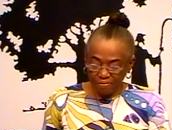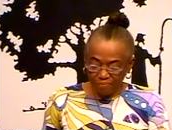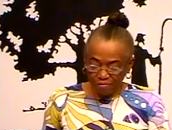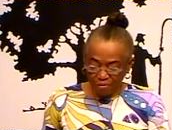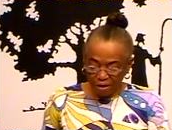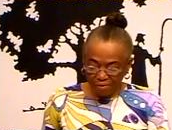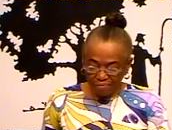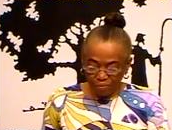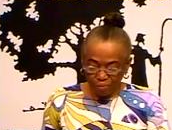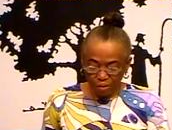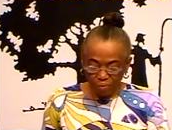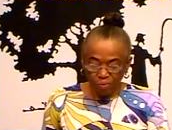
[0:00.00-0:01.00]
you have the
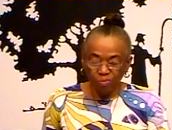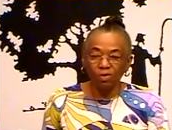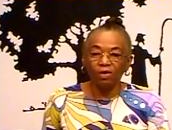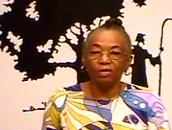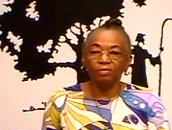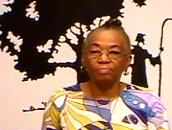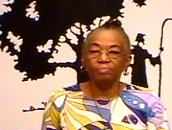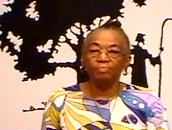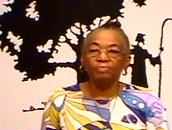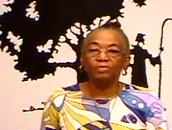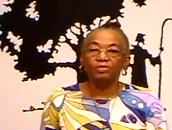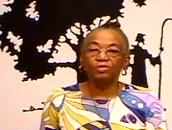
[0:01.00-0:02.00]
wherewithal,
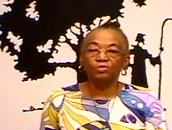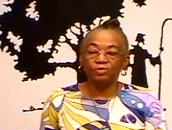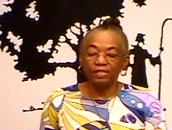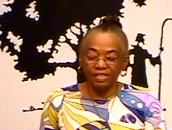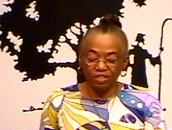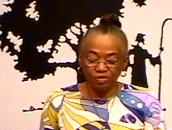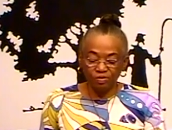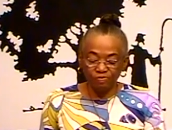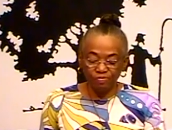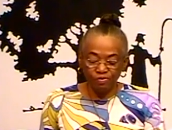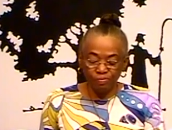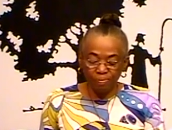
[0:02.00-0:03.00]
donate to the
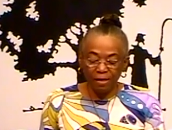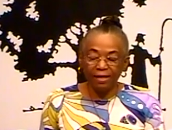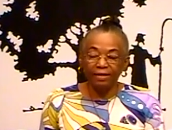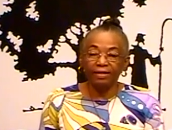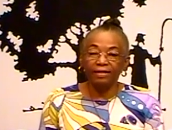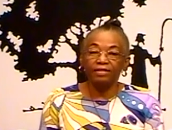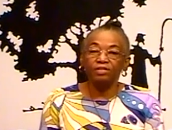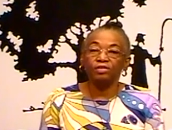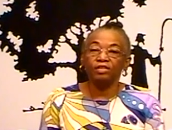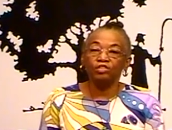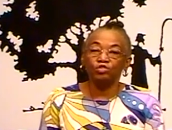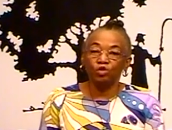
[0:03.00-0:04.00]
food bank, and you
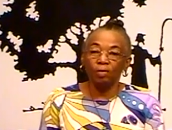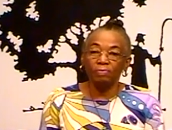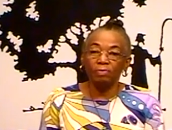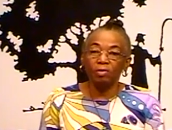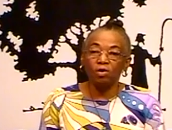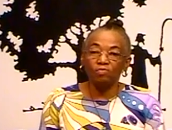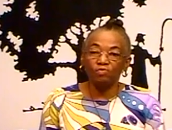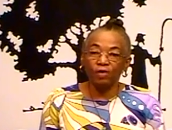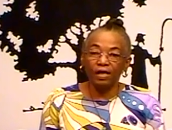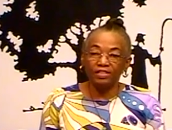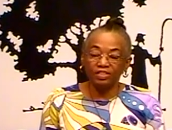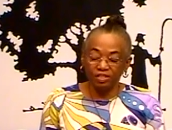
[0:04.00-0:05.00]
can drop them off
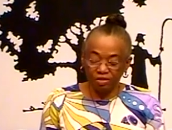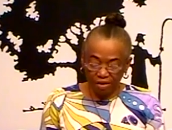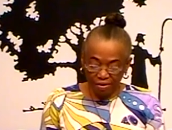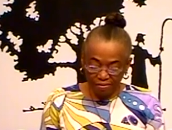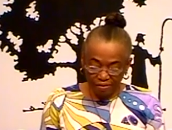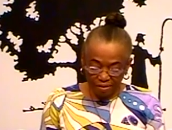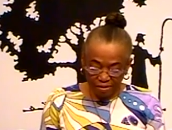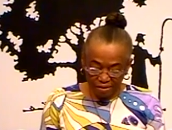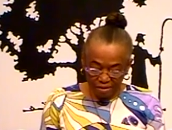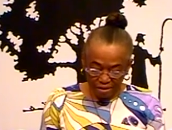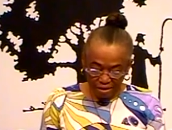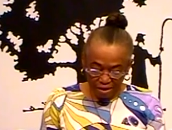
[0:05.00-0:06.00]
right here at the
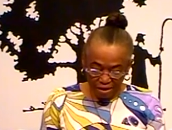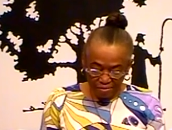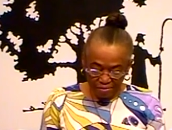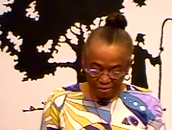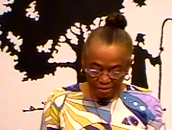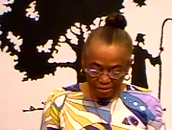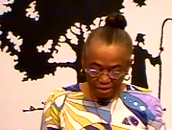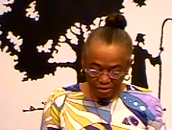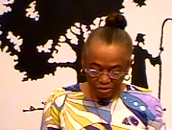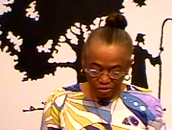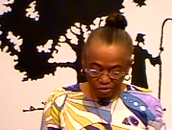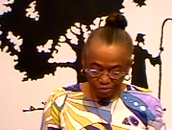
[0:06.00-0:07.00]
at the
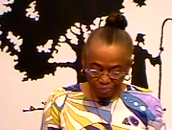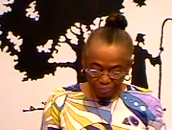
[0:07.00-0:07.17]
center.